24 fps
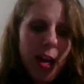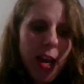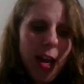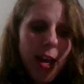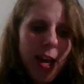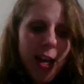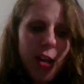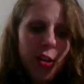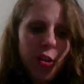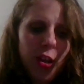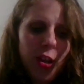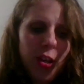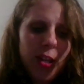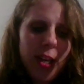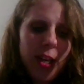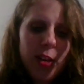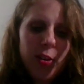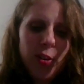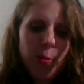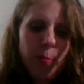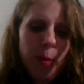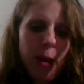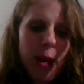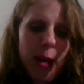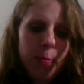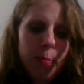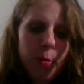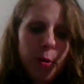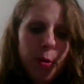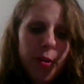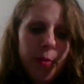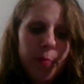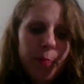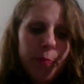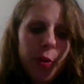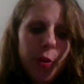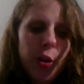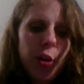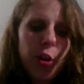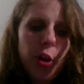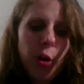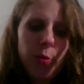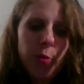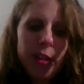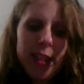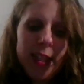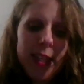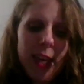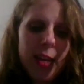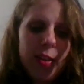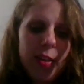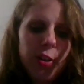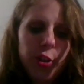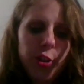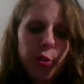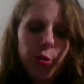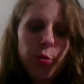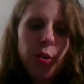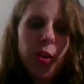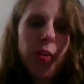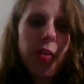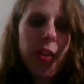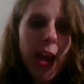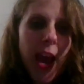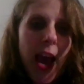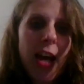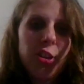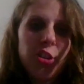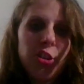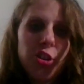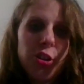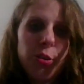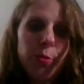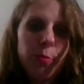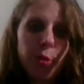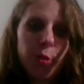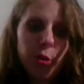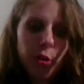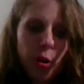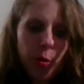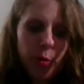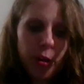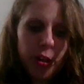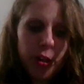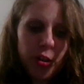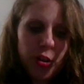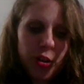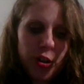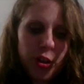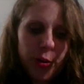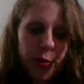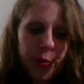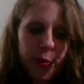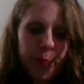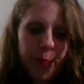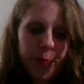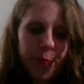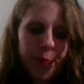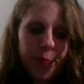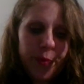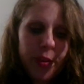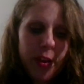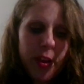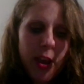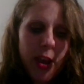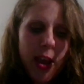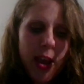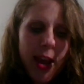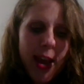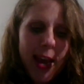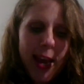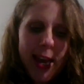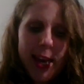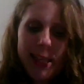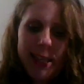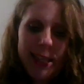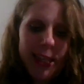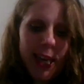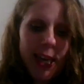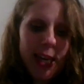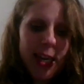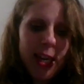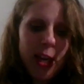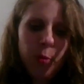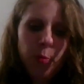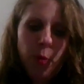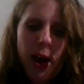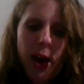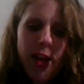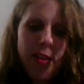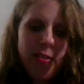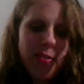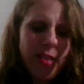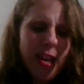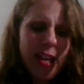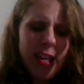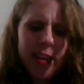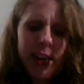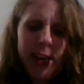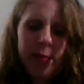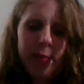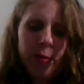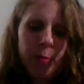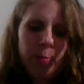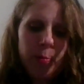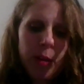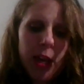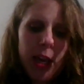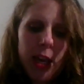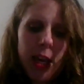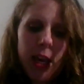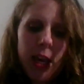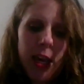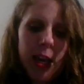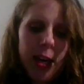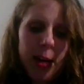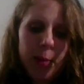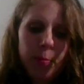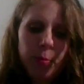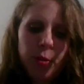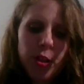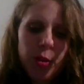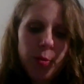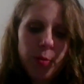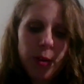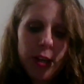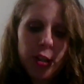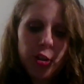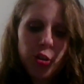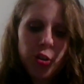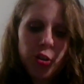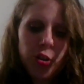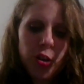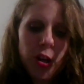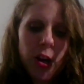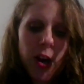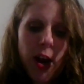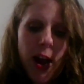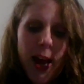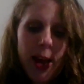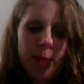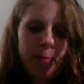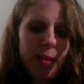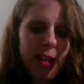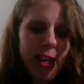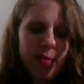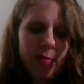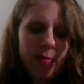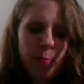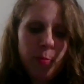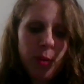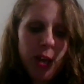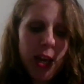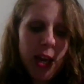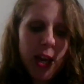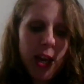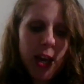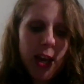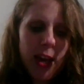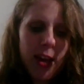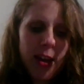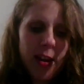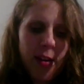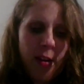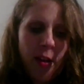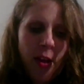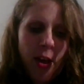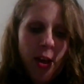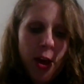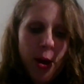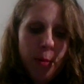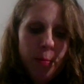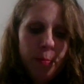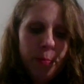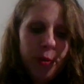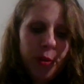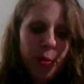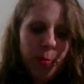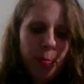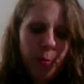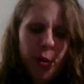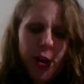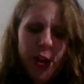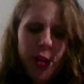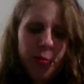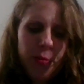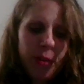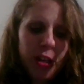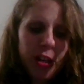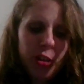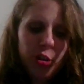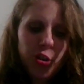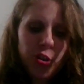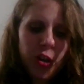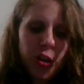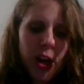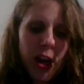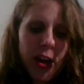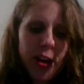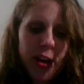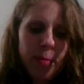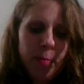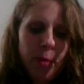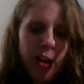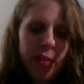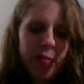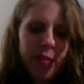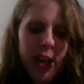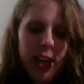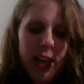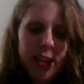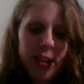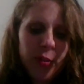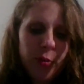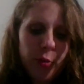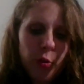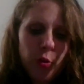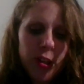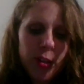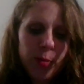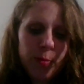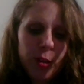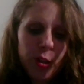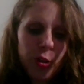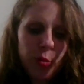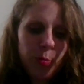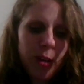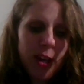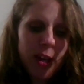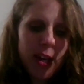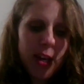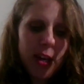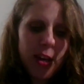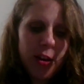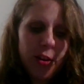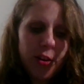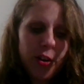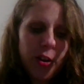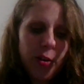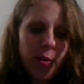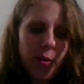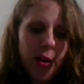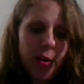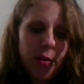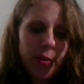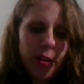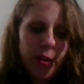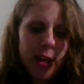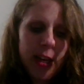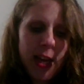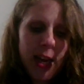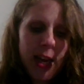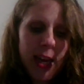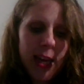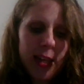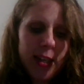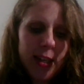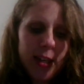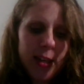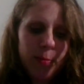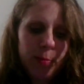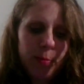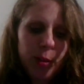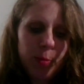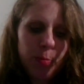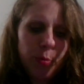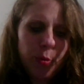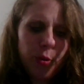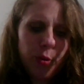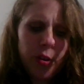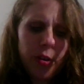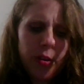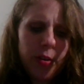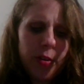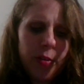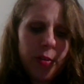He looked down at the paper. Go inside the store. The cashier will know what to do. Inside he went, that David McGee, and up to the register. I'm David McGee. But the boy at the register cut him off. Yes, of course, Mr. McGee. Here you go. And he handed him some balloons.